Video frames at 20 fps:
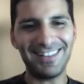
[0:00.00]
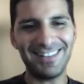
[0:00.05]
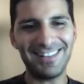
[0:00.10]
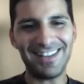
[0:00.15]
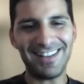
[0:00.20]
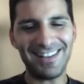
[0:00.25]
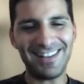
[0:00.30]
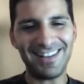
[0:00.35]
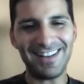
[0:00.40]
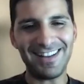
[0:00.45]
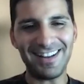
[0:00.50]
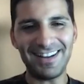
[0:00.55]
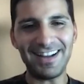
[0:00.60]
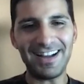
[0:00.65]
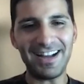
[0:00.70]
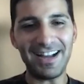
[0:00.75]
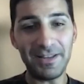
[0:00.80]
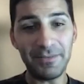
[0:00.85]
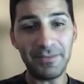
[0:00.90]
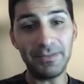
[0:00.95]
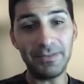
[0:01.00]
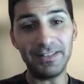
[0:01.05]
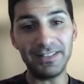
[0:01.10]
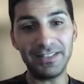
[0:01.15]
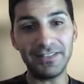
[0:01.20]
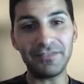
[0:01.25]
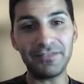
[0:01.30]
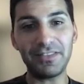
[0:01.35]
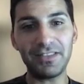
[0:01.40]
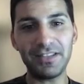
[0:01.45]
I
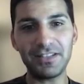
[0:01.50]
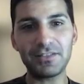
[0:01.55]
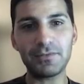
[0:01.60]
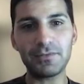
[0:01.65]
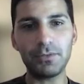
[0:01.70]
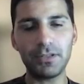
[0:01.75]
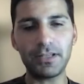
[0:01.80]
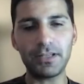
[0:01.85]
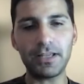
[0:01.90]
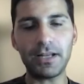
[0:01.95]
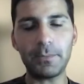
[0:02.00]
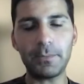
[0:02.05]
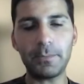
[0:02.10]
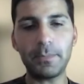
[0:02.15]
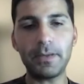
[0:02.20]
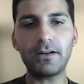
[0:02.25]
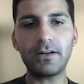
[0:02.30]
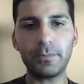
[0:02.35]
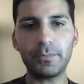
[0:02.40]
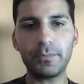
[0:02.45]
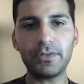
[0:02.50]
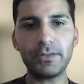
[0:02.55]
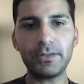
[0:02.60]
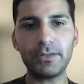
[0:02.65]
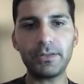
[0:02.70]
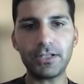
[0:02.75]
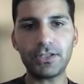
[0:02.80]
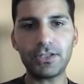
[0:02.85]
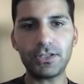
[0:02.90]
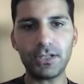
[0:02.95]
believe things will get better
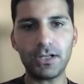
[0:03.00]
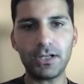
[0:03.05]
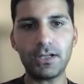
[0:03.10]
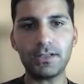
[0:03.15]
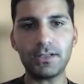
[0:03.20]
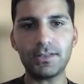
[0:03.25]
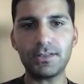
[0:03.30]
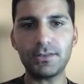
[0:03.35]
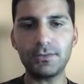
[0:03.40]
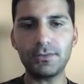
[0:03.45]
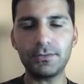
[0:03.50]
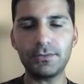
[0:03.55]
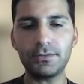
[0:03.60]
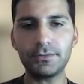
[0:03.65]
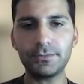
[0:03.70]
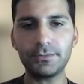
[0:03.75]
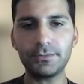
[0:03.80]
pretty much soon.